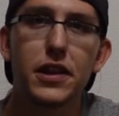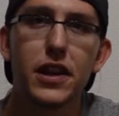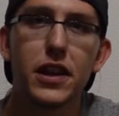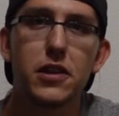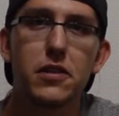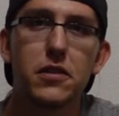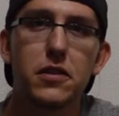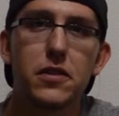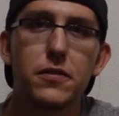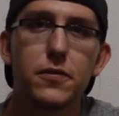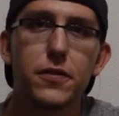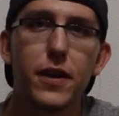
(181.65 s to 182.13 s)
that
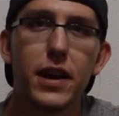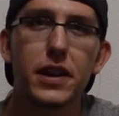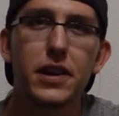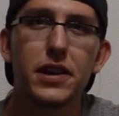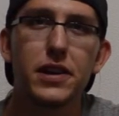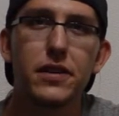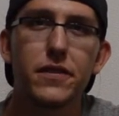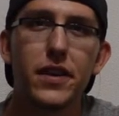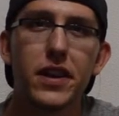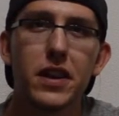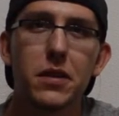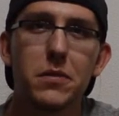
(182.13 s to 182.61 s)
you would find
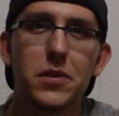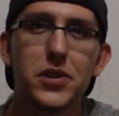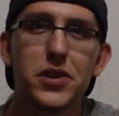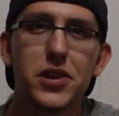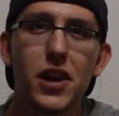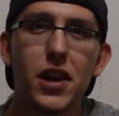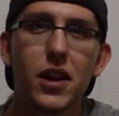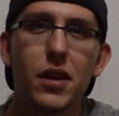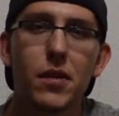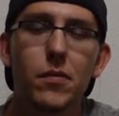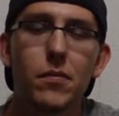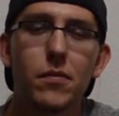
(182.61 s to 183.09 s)
in a vending
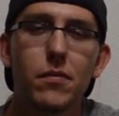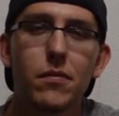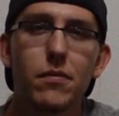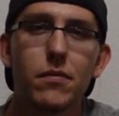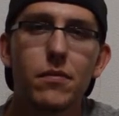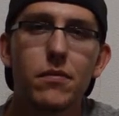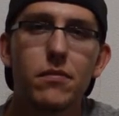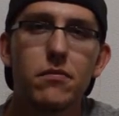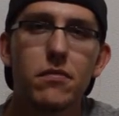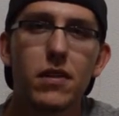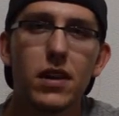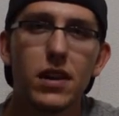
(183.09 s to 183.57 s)
machine,
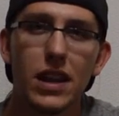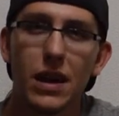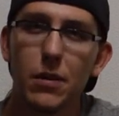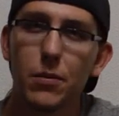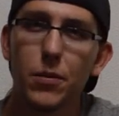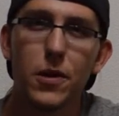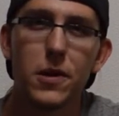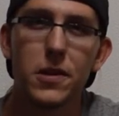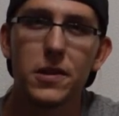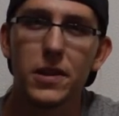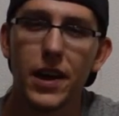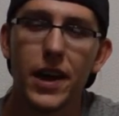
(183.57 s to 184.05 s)
a lot
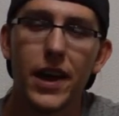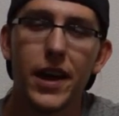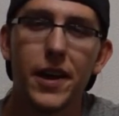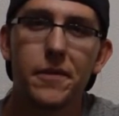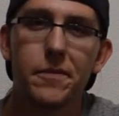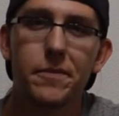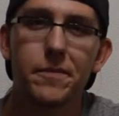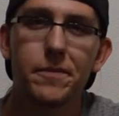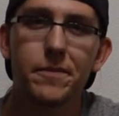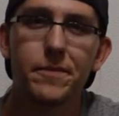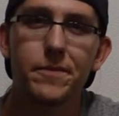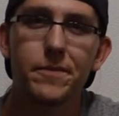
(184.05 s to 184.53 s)
more than that.